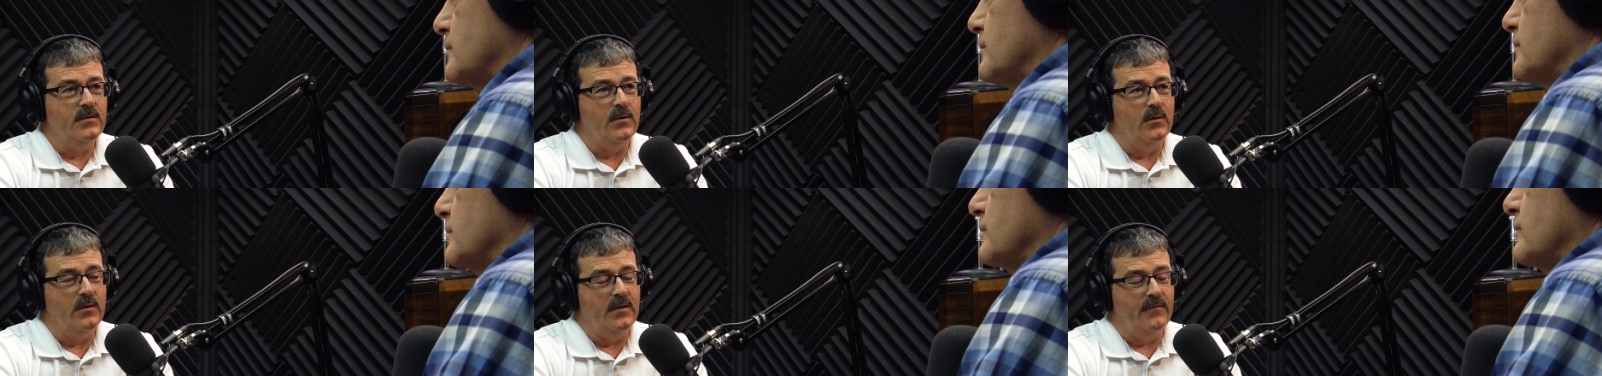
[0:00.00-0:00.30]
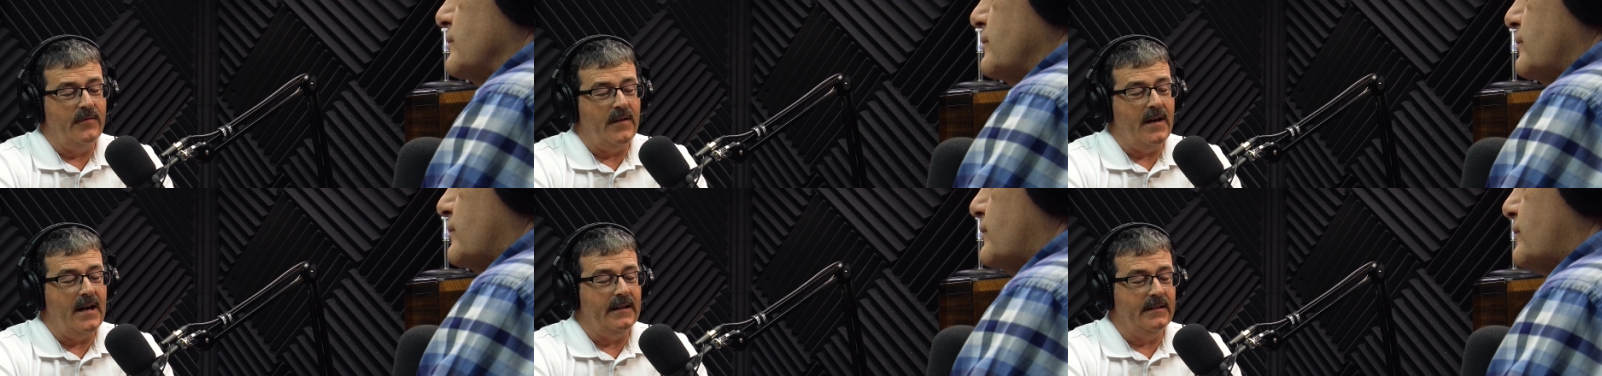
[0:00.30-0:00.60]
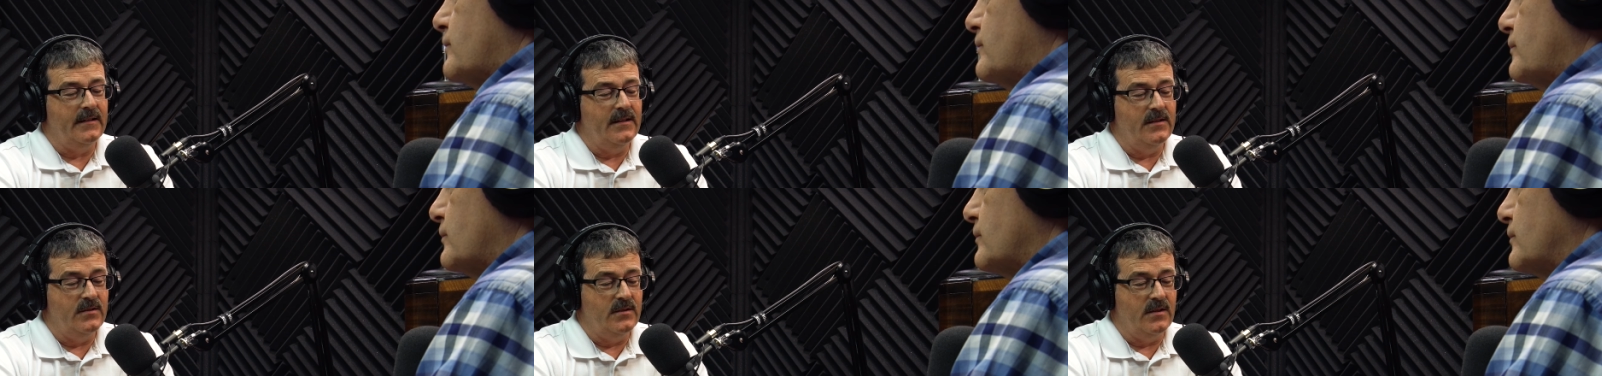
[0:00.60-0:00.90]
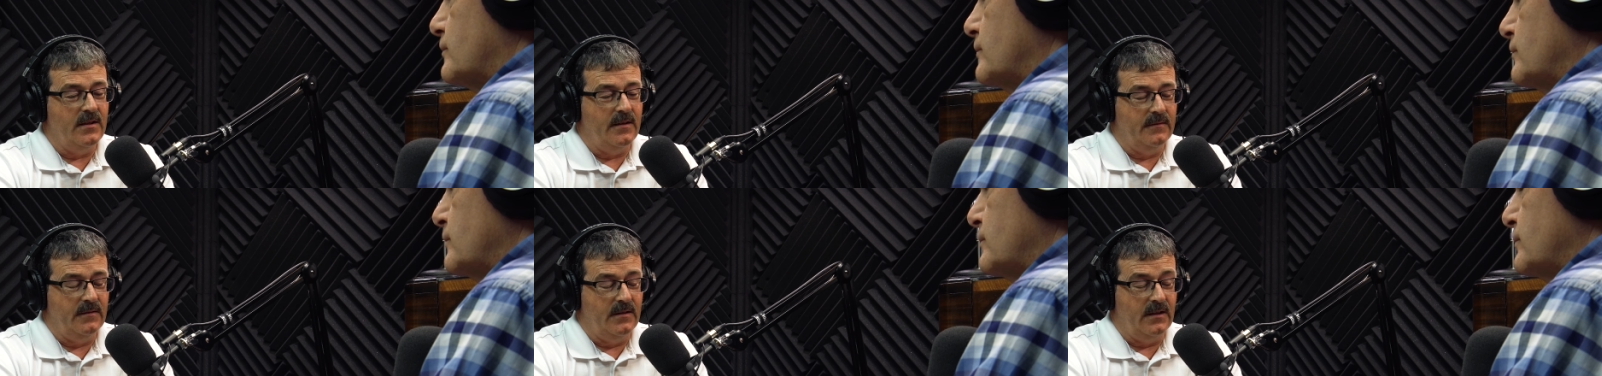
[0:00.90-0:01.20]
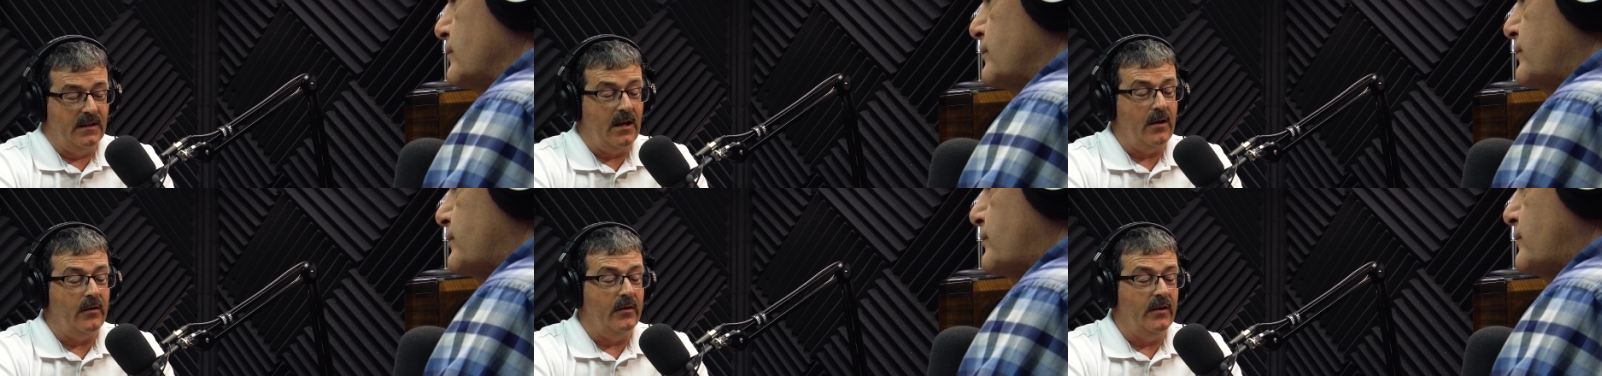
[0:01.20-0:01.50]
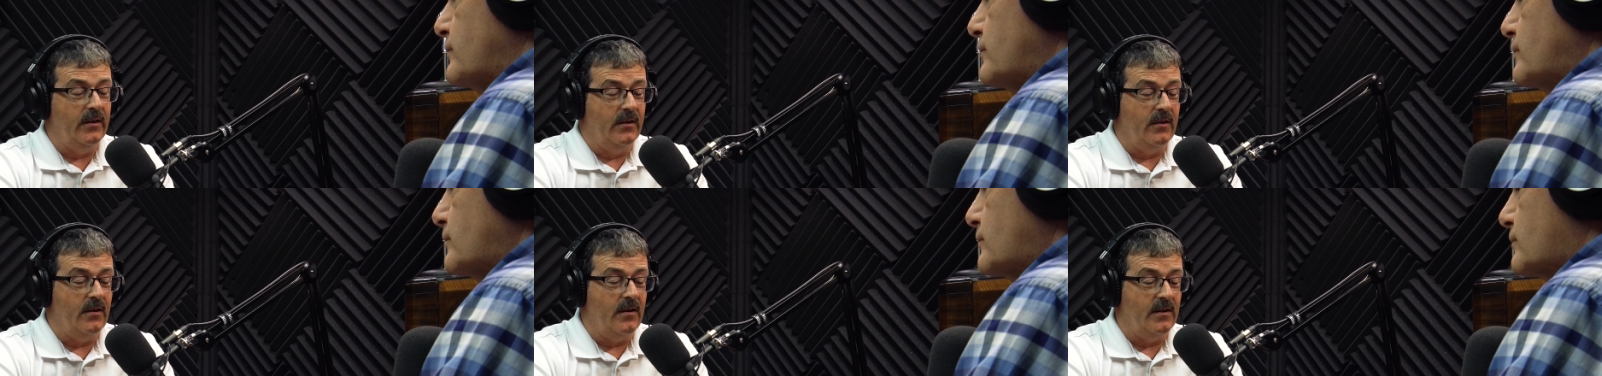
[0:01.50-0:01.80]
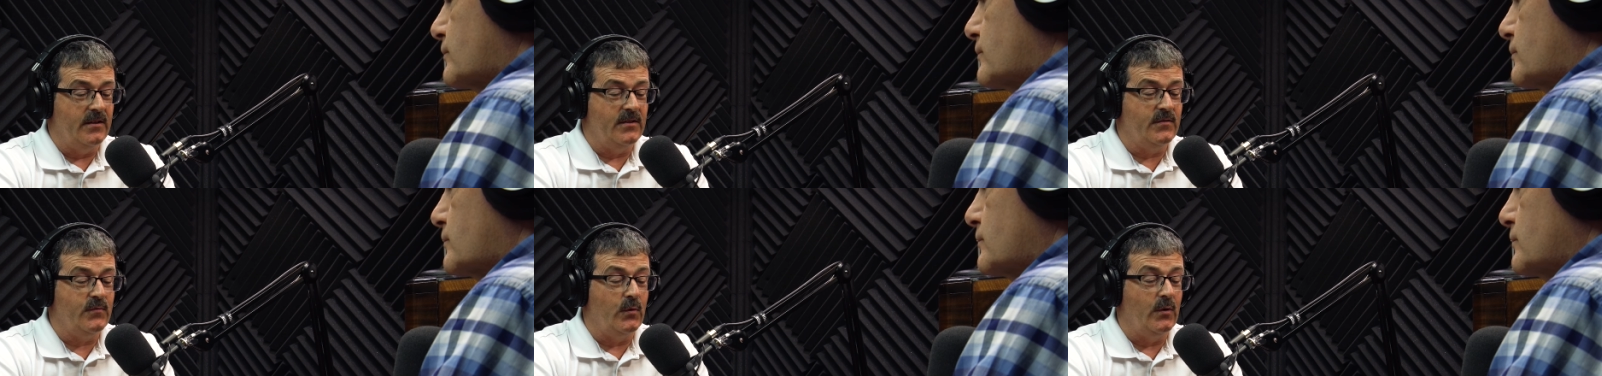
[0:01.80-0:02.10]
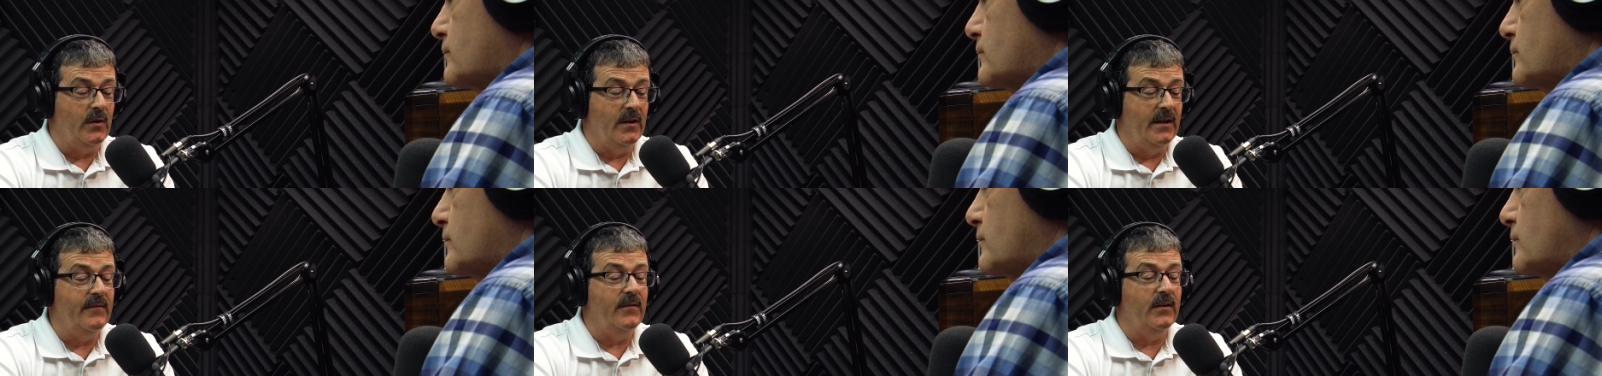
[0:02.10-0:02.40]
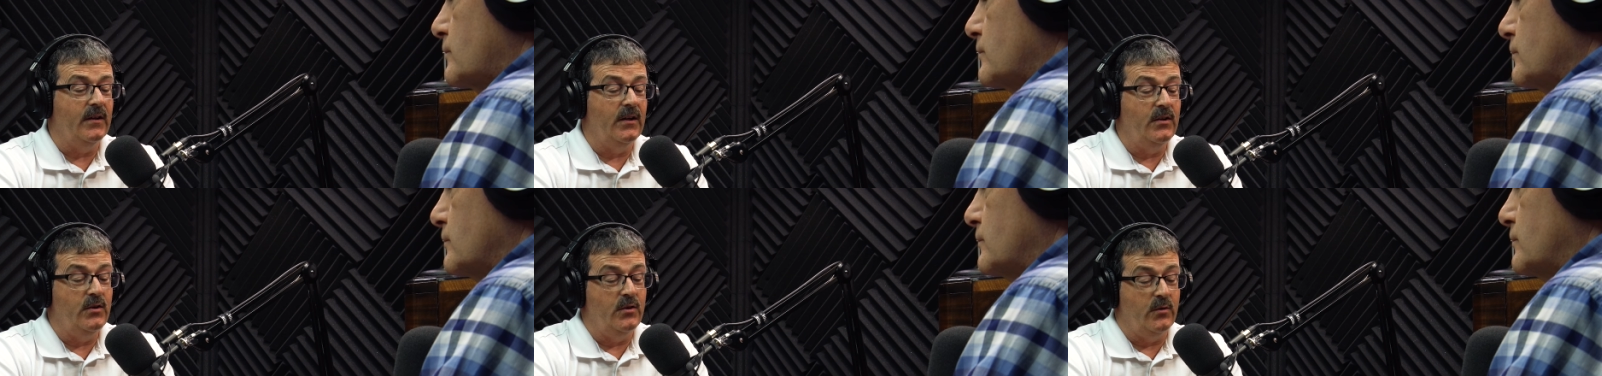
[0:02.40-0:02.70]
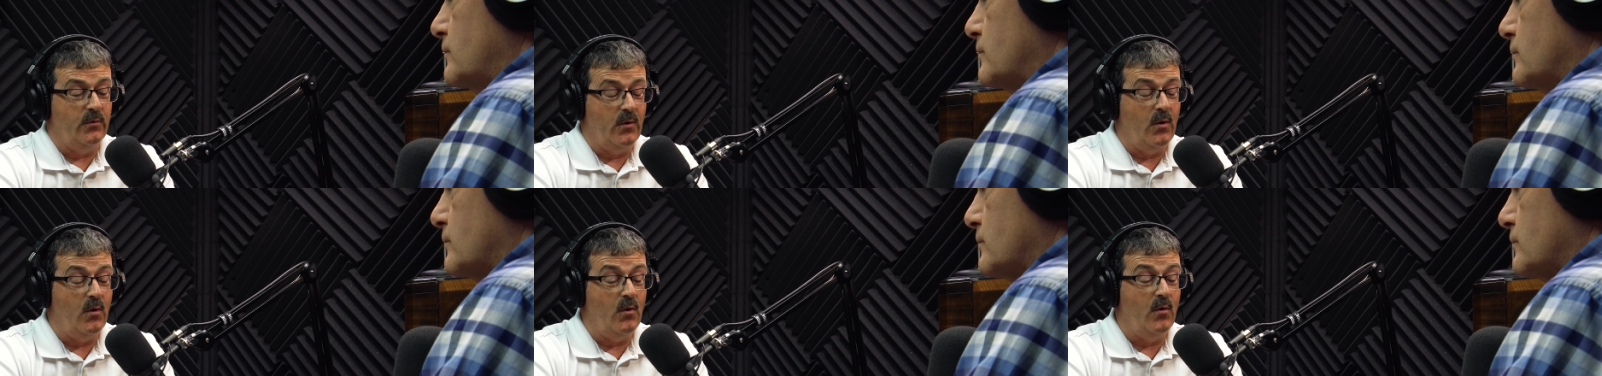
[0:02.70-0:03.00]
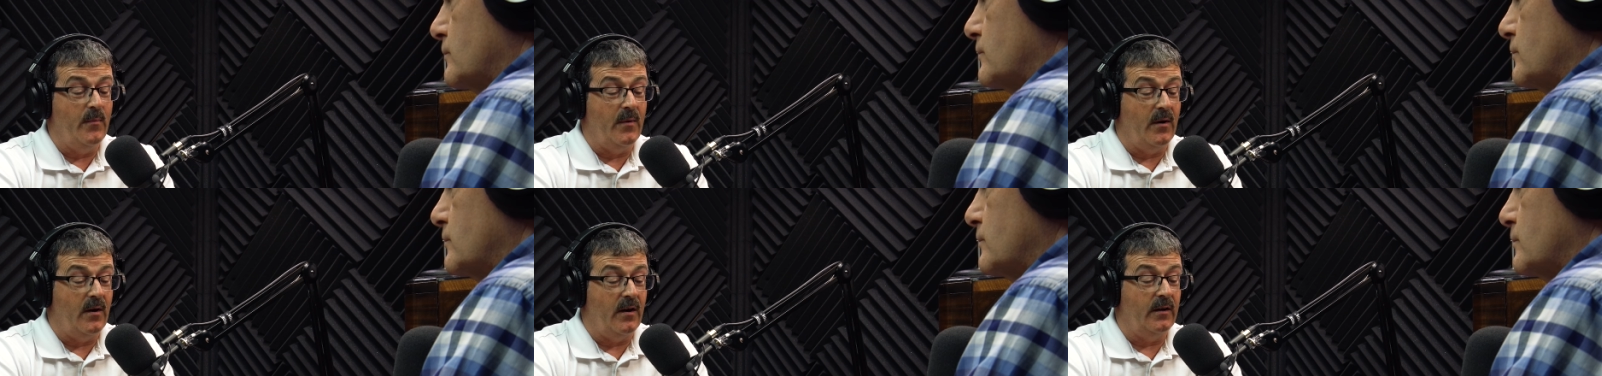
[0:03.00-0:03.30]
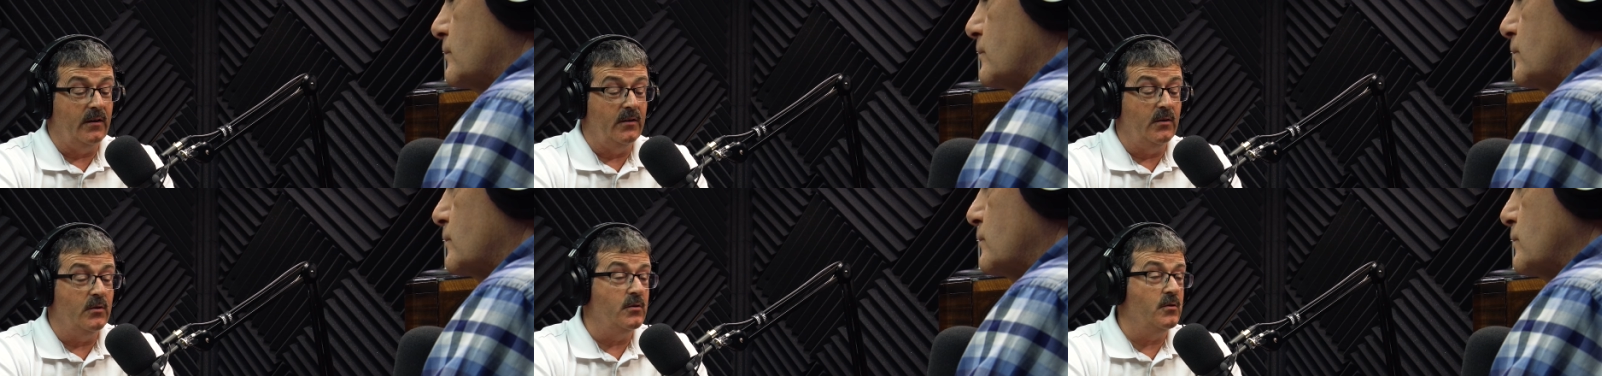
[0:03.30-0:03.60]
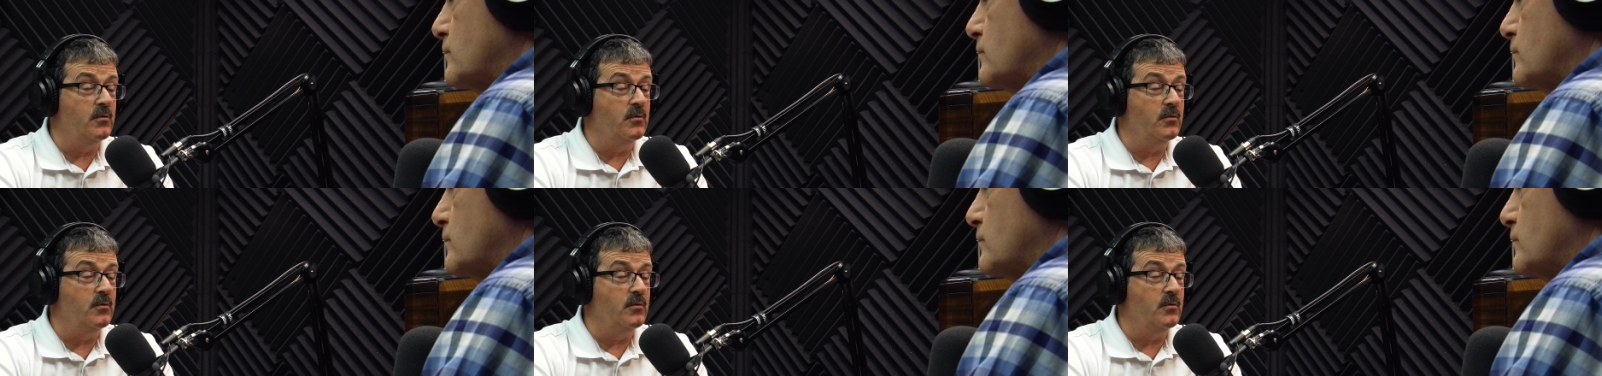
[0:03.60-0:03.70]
Speaker 1: So the fact is the carrying costs for living in your home are your